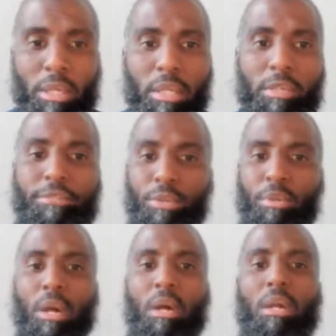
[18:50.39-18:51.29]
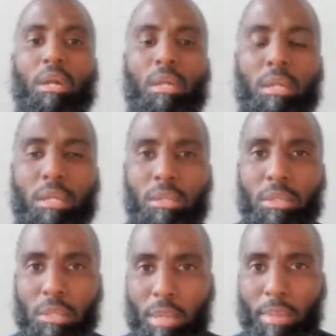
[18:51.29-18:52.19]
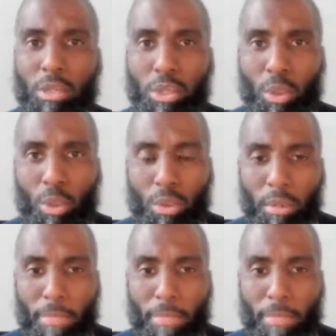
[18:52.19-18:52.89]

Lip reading: if you are to take my soul,